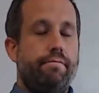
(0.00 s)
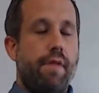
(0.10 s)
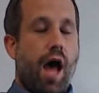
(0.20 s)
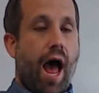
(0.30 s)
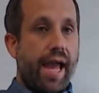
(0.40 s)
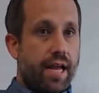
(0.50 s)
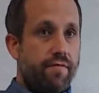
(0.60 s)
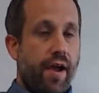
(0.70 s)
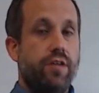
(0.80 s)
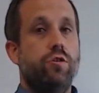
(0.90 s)

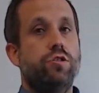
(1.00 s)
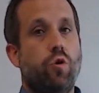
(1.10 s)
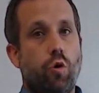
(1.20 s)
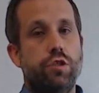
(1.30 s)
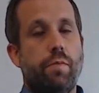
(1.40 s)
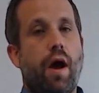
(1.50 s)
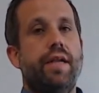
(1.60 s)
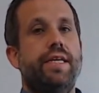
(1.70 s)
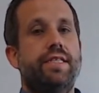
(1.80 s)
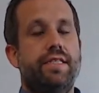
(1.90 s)
eigenvectors
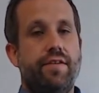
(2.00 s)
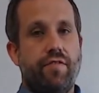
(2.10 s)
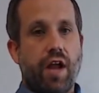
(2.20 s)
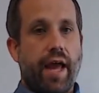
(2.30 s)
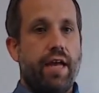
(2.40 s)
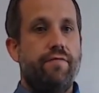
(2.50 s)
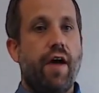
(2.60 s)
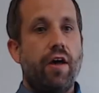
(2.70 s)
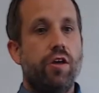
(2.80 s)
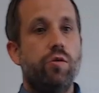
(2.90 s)
corresponding to different
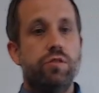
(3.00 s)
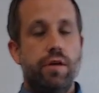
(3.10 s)
eigenvalues,